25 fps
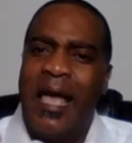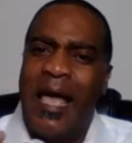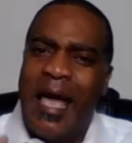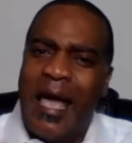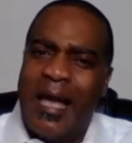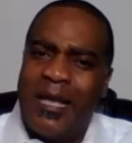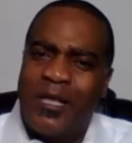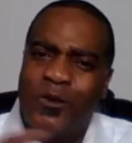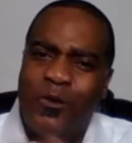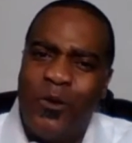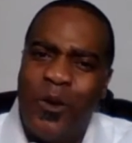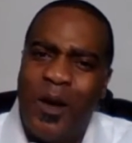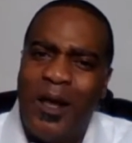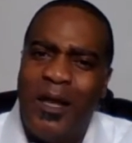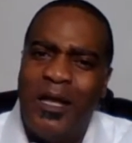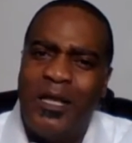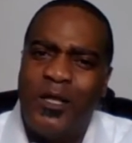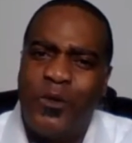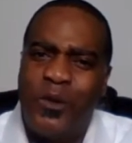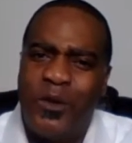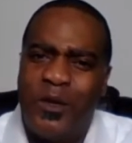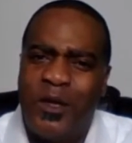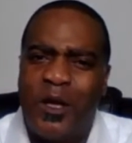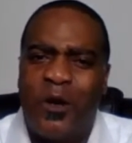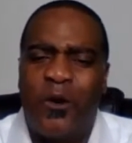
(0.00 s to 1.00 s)
as well as
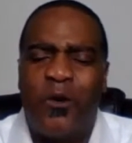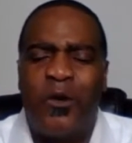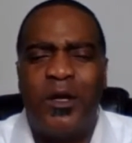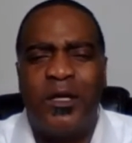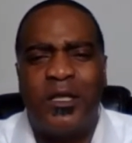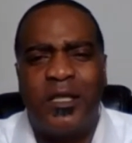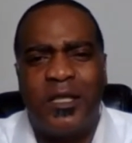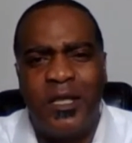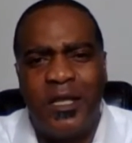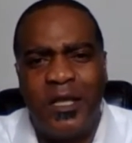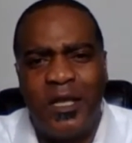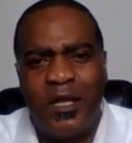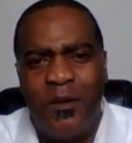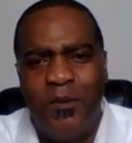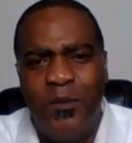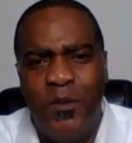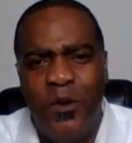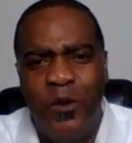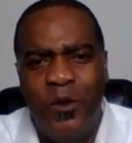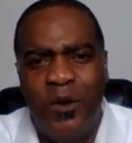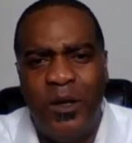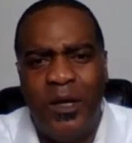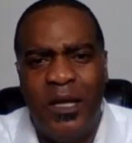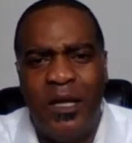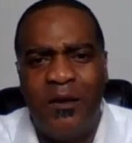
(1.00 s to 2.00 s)
with the Christian
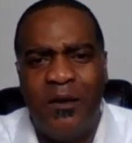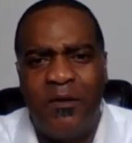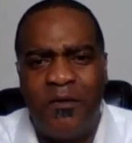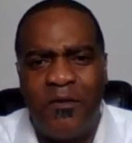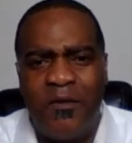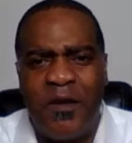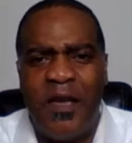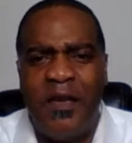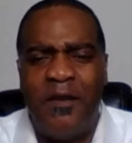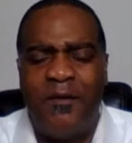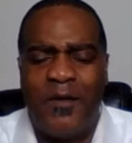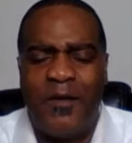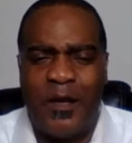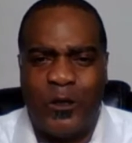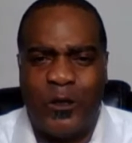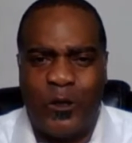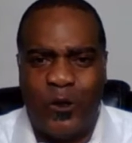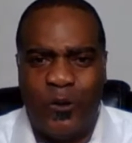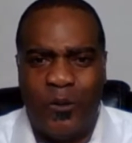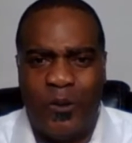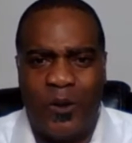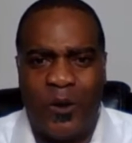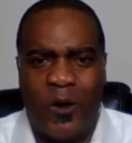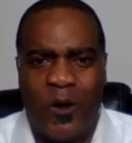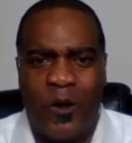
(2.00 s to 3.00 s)
community of faith that
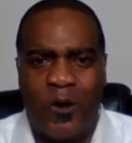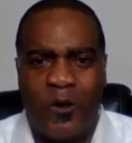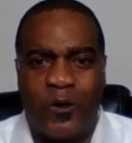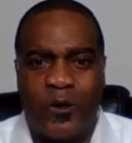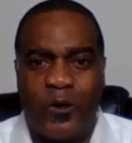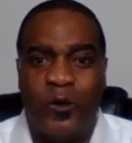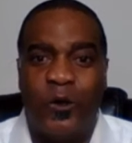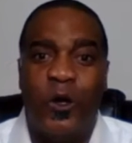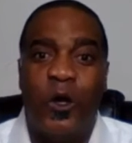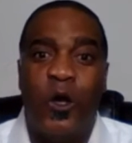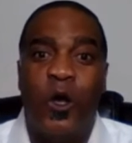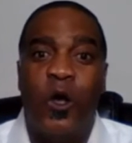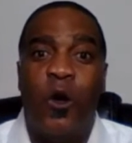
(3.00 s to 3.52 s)
you belong to.